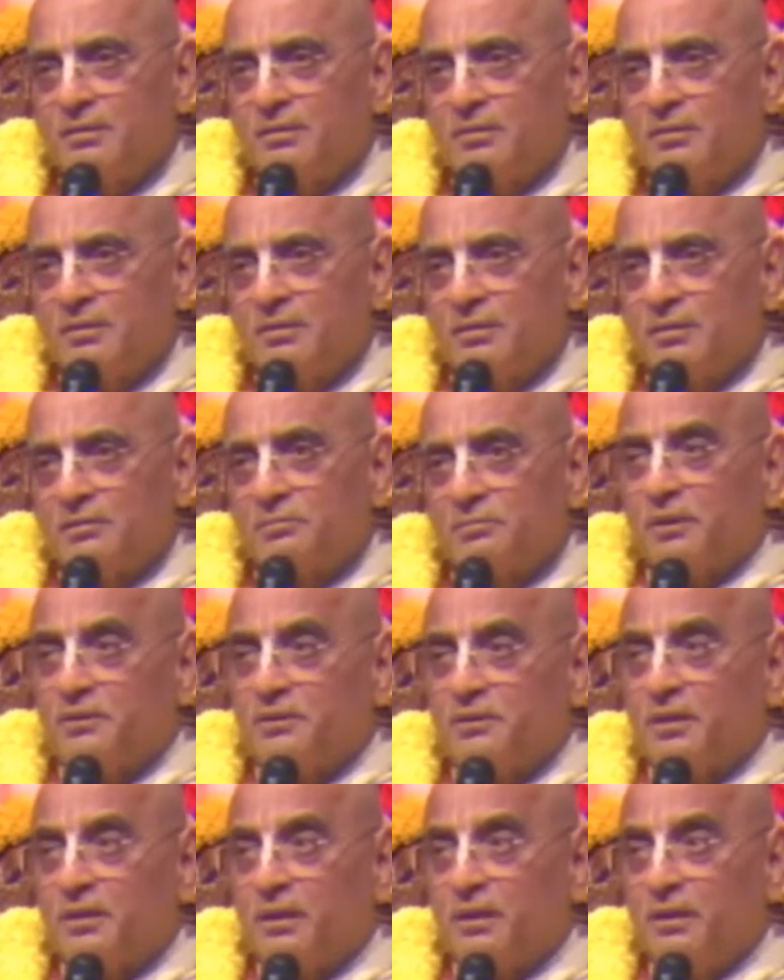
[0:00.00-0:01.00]

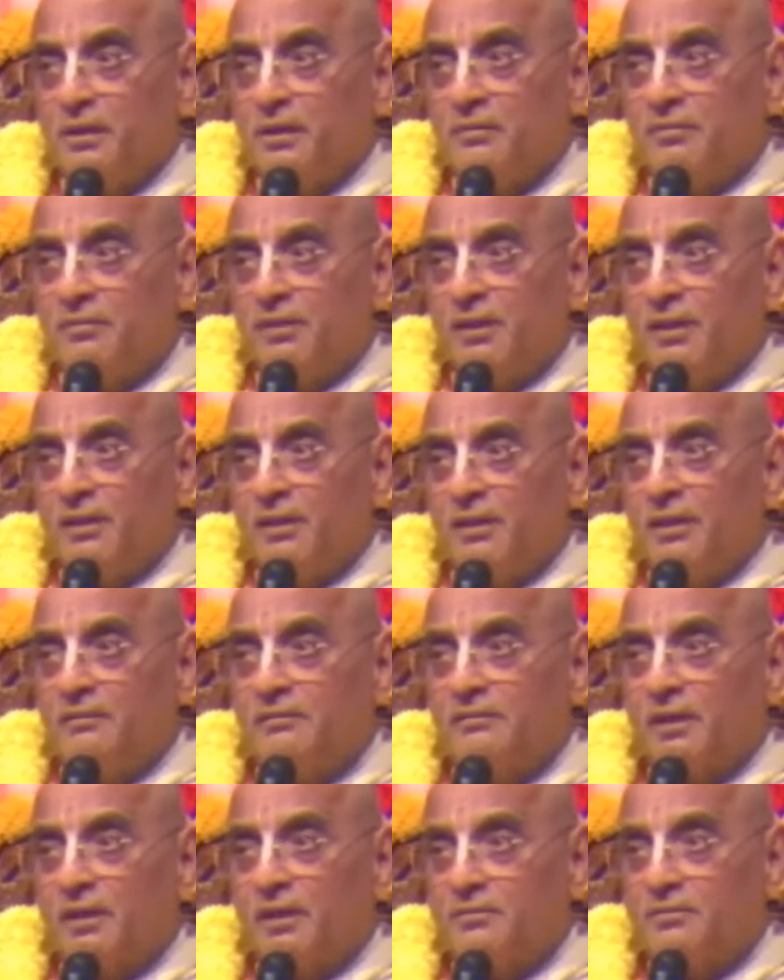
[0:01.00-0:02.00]
especially living in
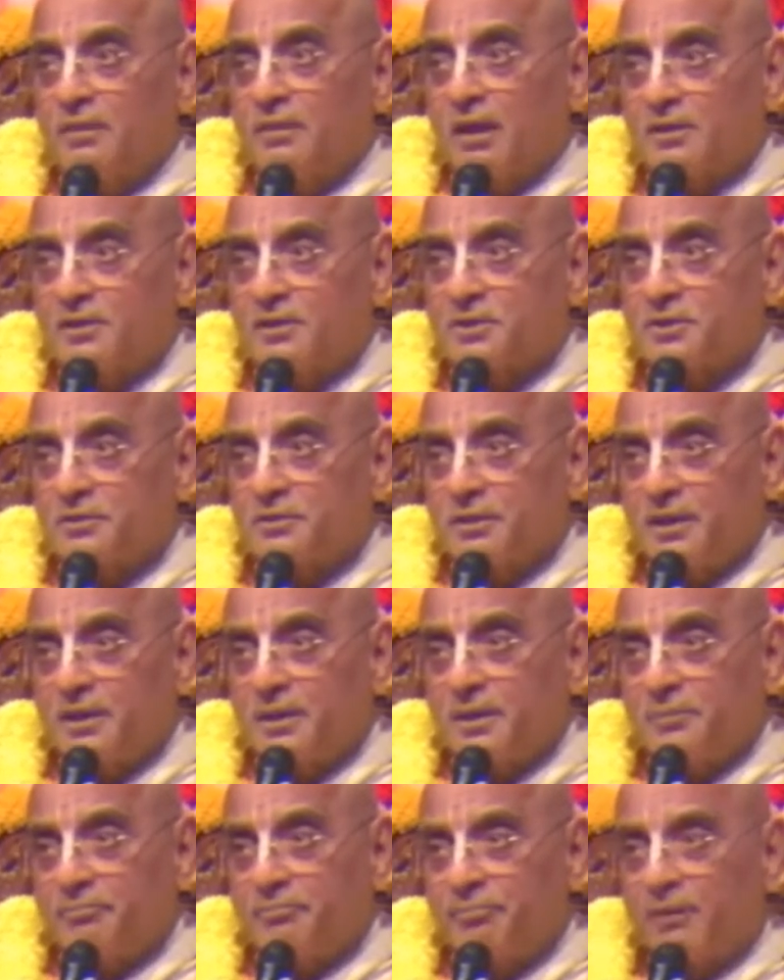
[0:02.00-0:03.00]
such luxury,
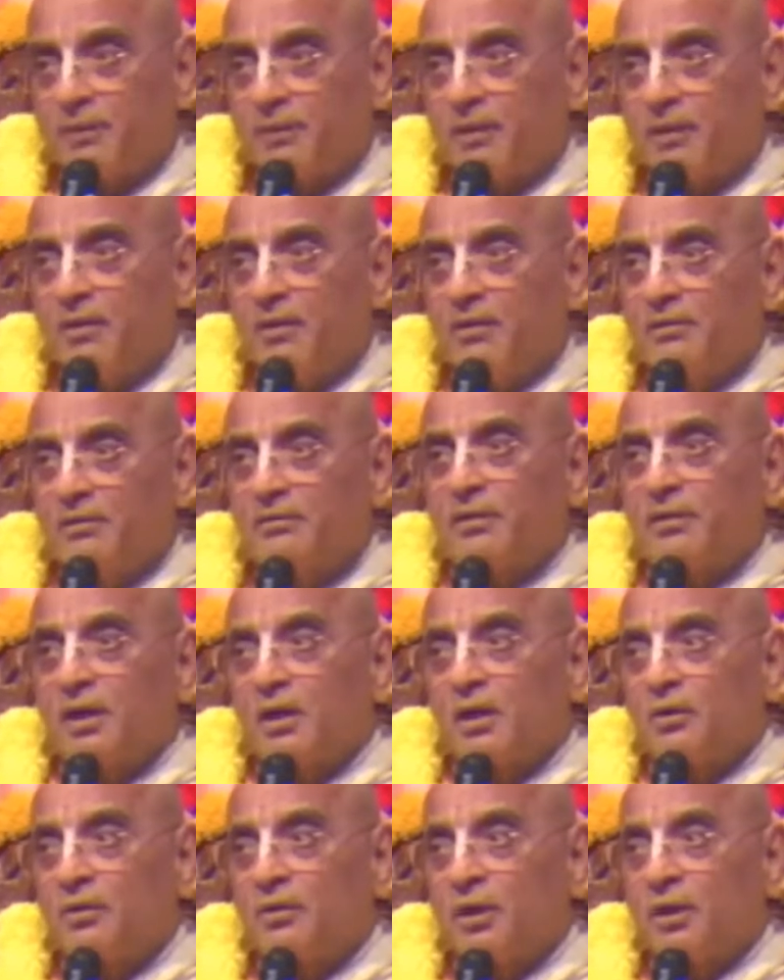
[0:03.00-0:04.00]

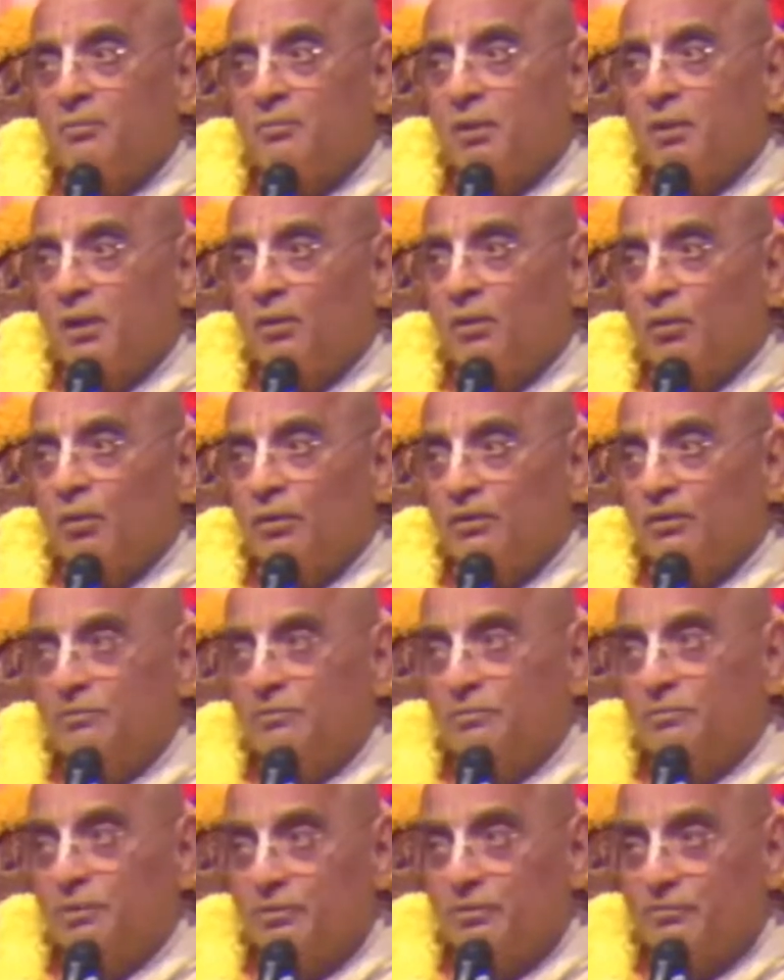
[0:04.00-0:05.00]
surrounded by all these
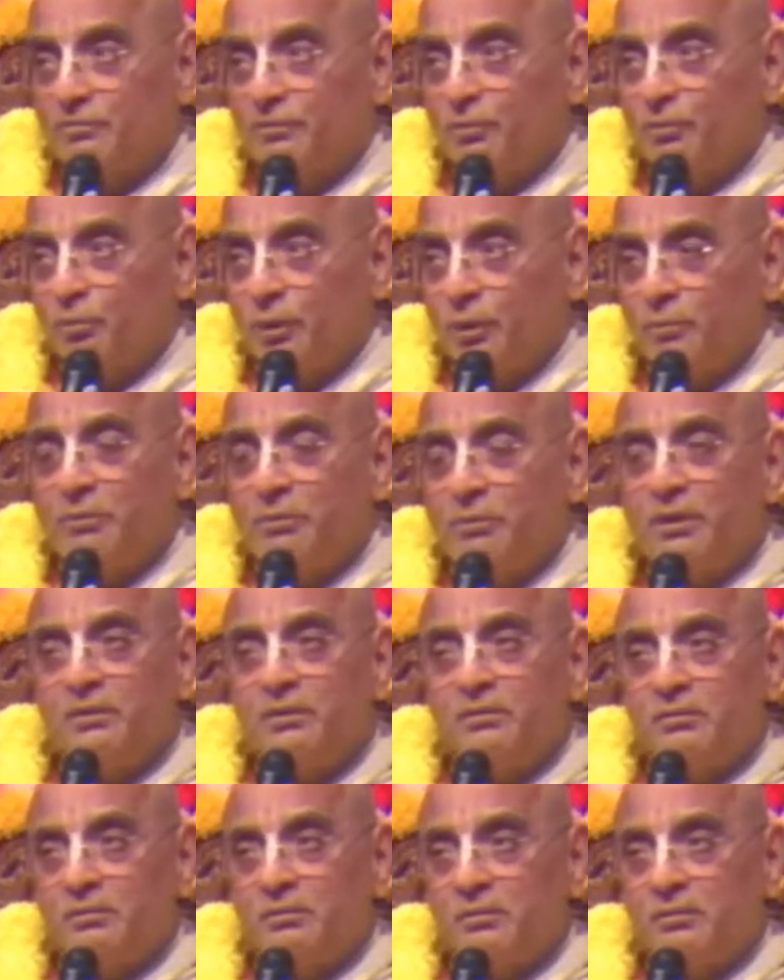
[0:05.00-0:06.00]
beautiful women,
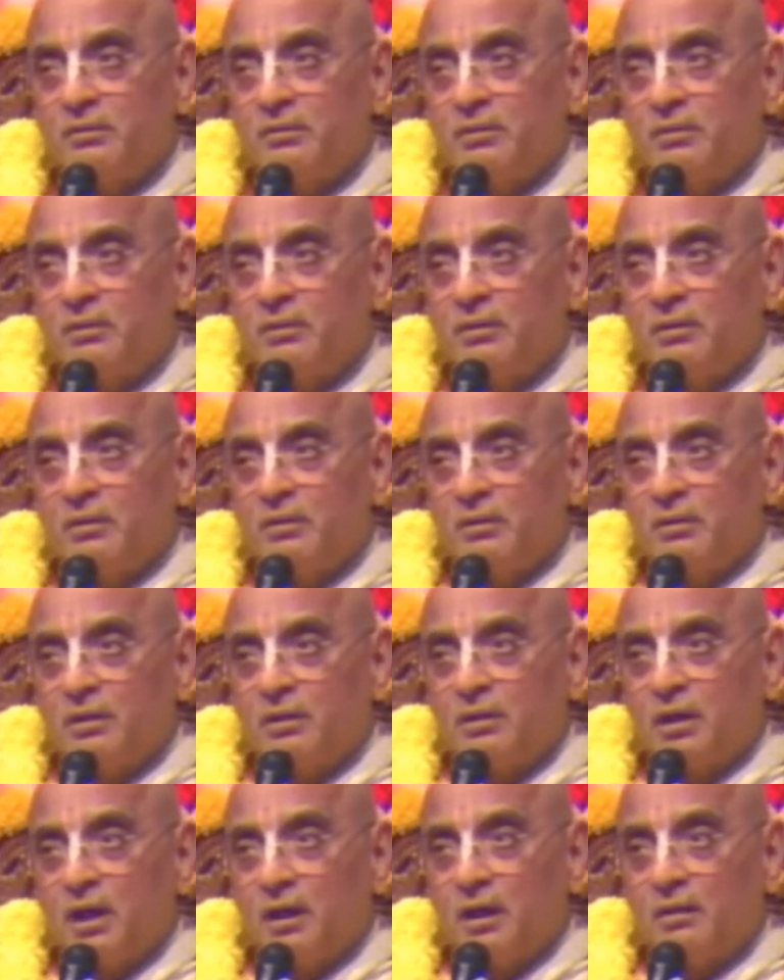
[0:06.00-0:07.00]

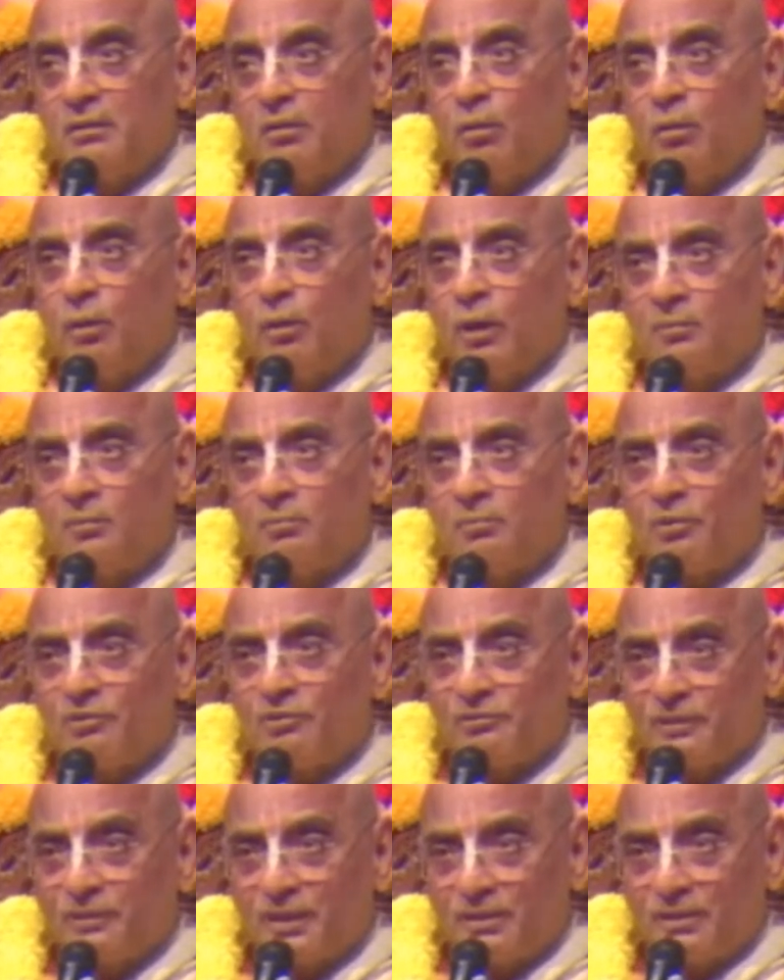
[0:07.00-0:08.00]
and the whole
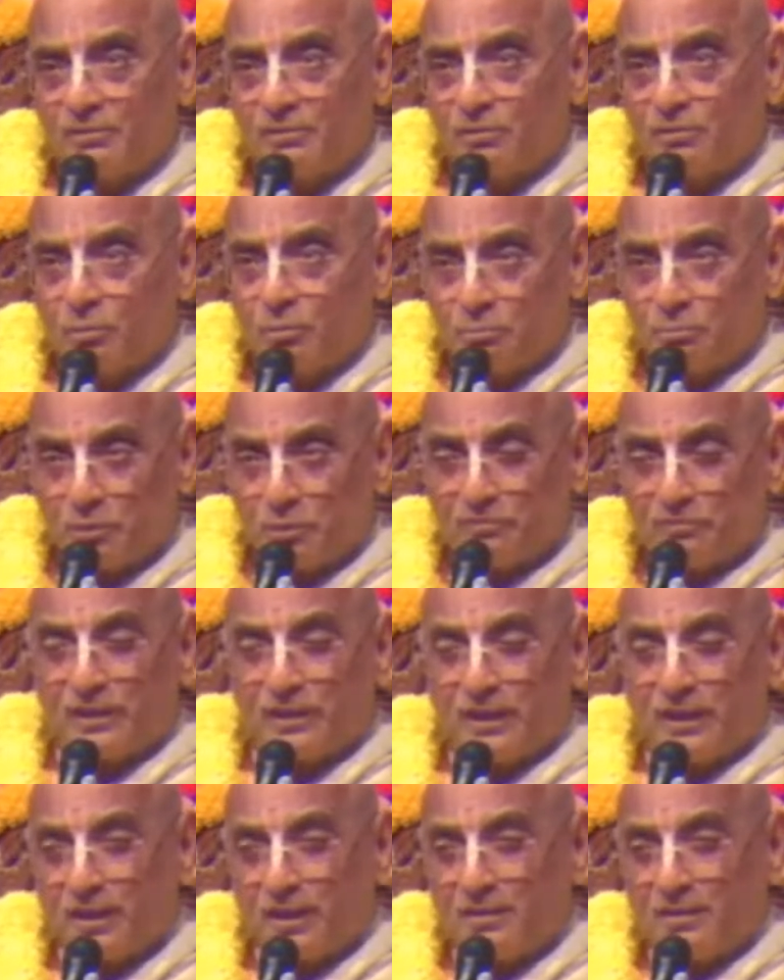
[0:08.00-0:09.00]
atmosphere is so
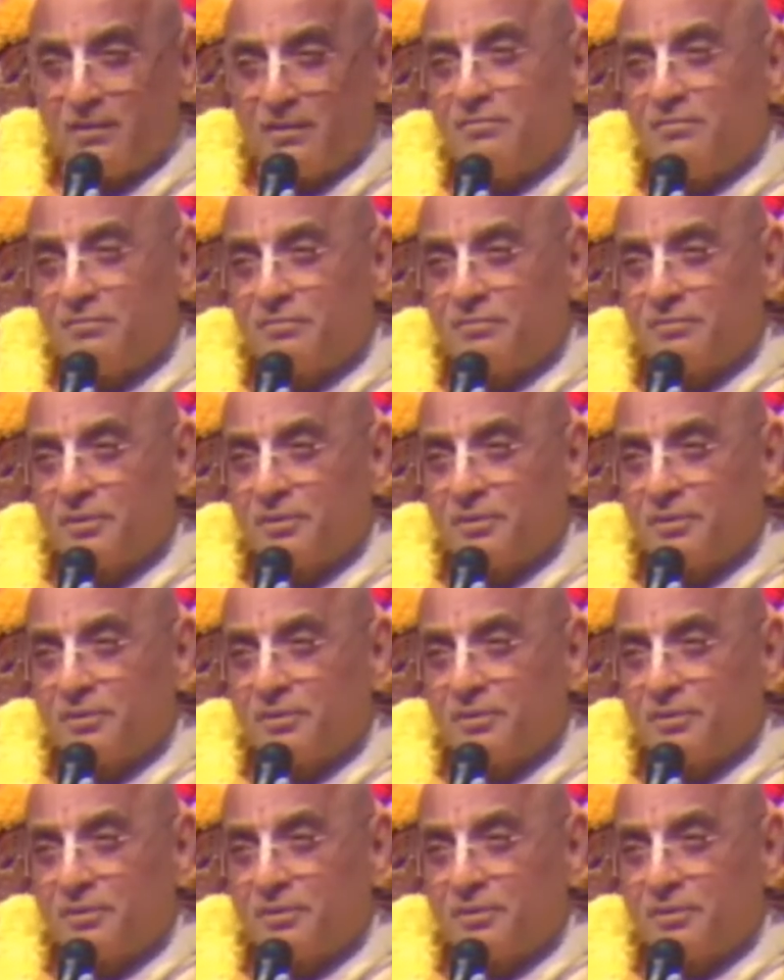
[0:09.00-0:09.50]
provocative.